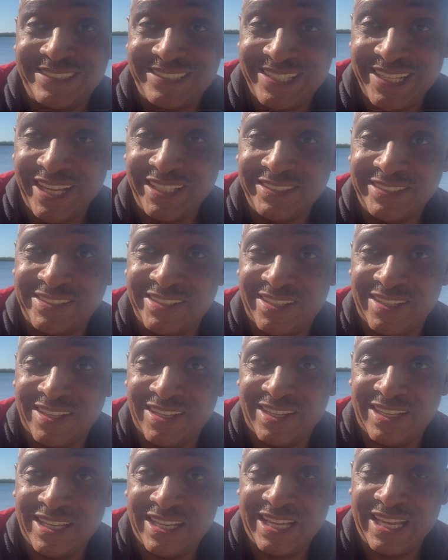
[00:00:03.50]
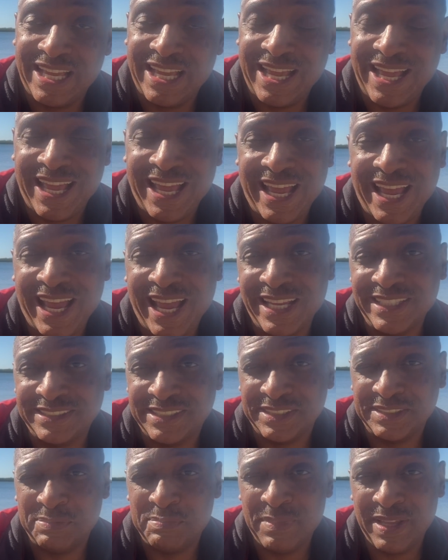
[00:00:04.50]
Tesla
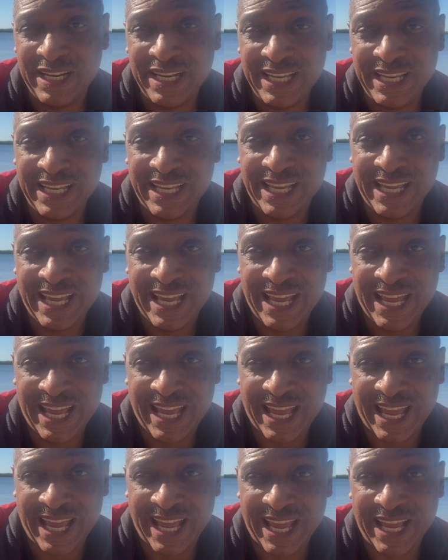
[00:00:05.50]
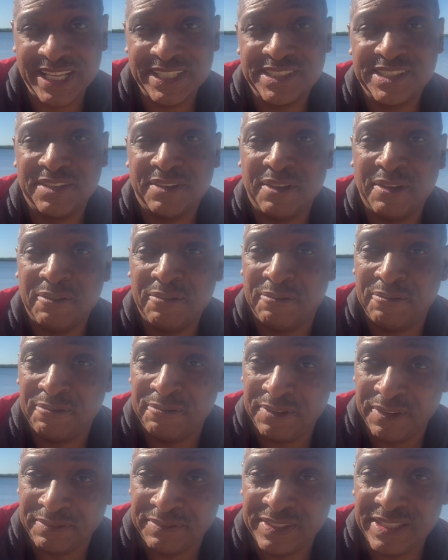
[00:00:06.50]
has as many as
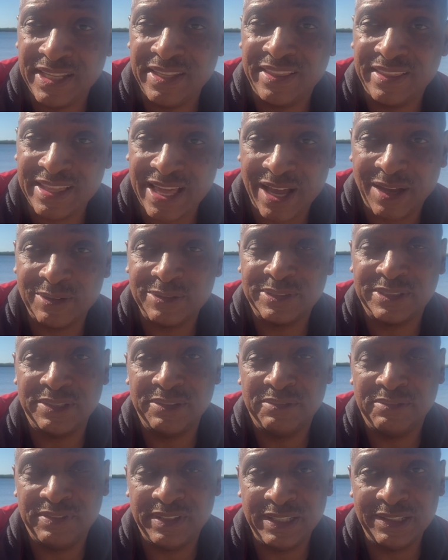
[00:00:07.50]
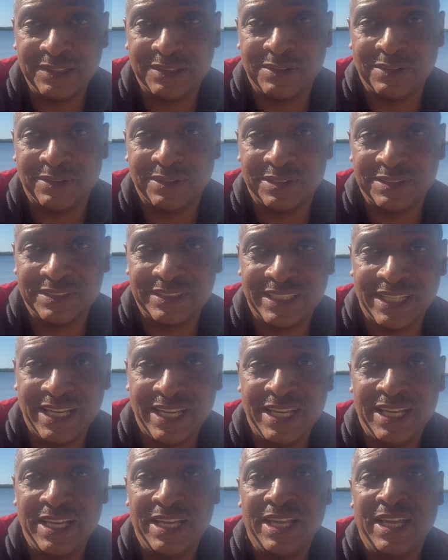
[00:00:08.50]
50,000 vehicles
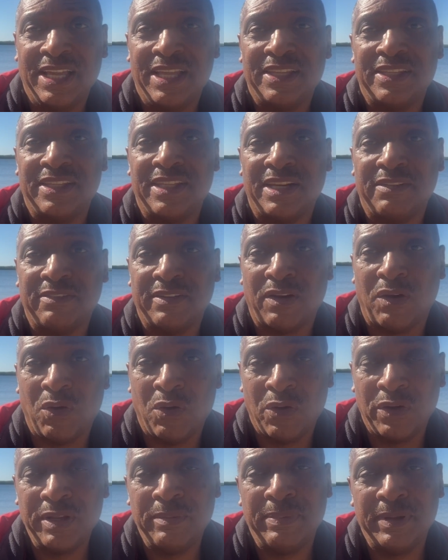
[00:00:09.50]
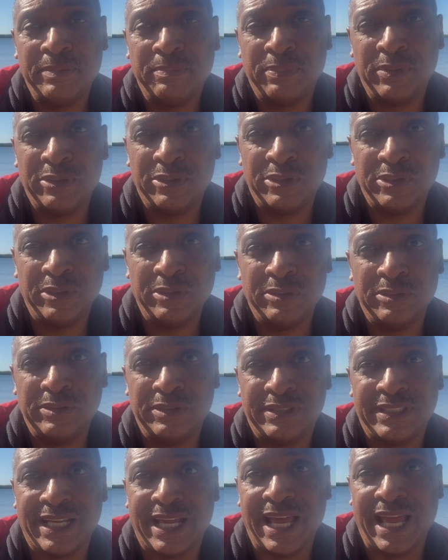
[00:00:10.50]
that have already been
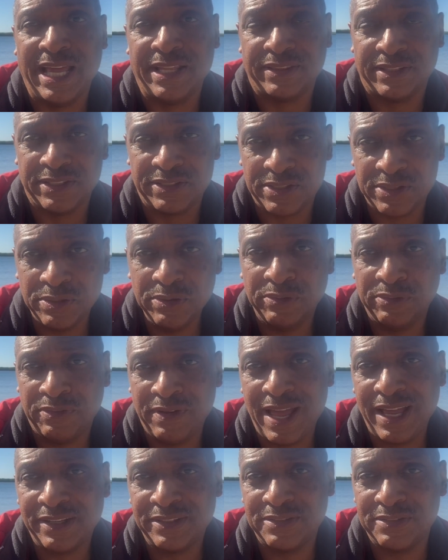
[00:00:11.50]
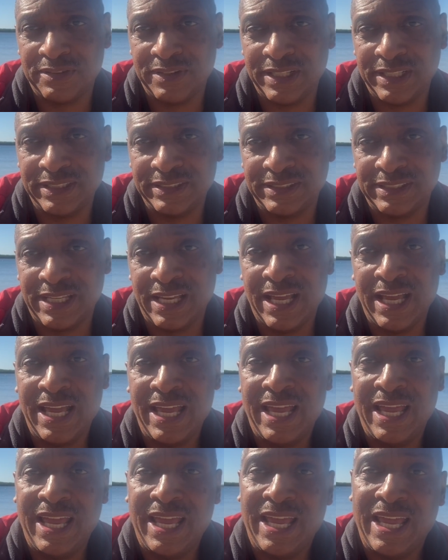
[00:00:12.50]
produced at the two factories,
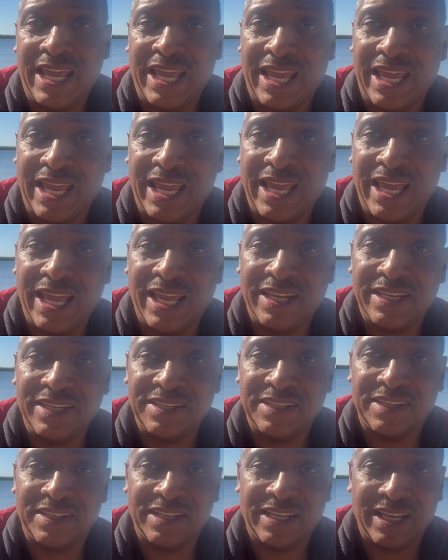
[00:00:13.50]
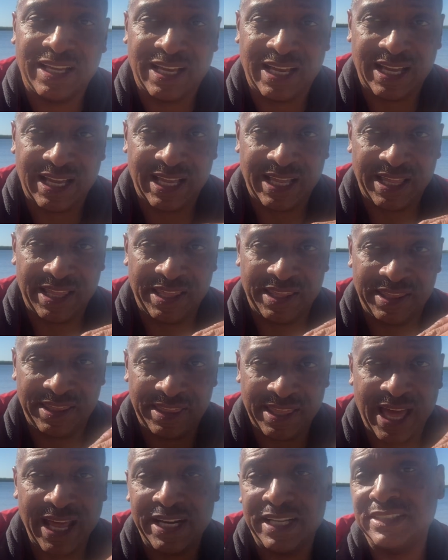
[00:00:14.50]
and
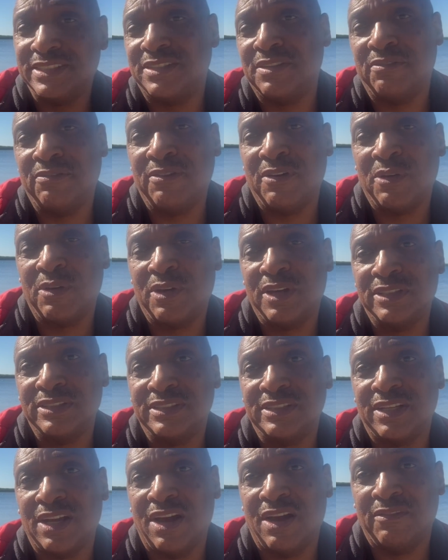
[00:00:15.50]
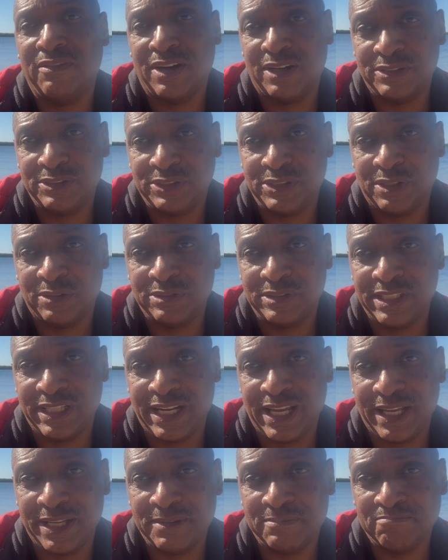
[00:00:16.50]
that is the focus of our show today.